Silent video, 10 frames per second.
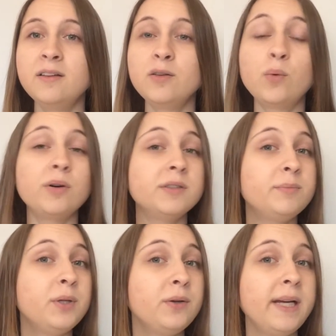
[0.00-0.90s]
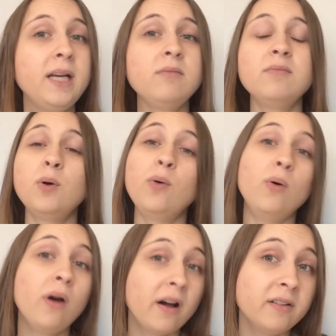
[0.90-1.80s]
the world's beauty
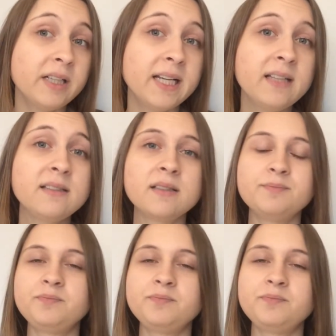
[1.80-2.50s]
or ugliness